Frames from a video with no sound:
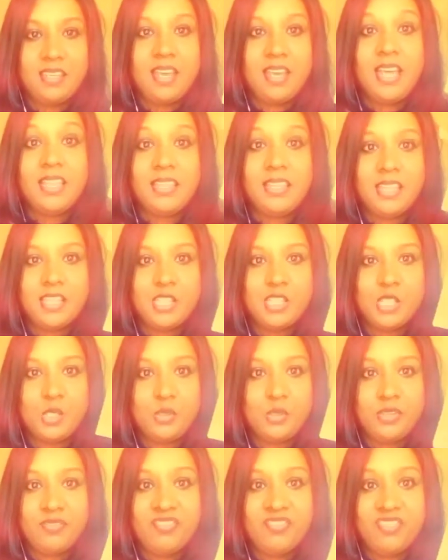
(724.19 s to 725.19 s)
unless you
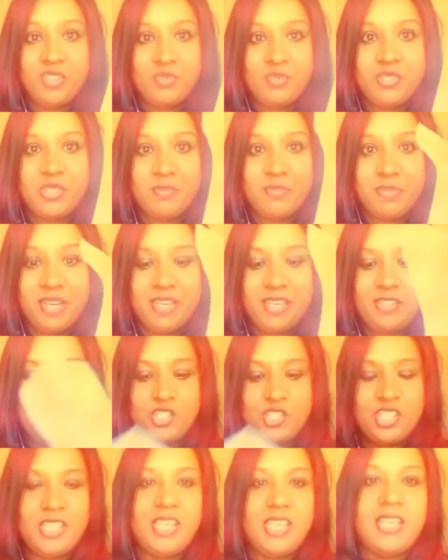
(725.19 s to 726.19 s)
infuse some
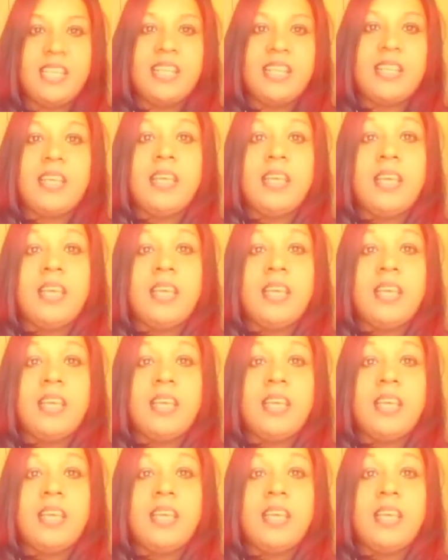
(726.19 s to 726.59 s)
energy in it.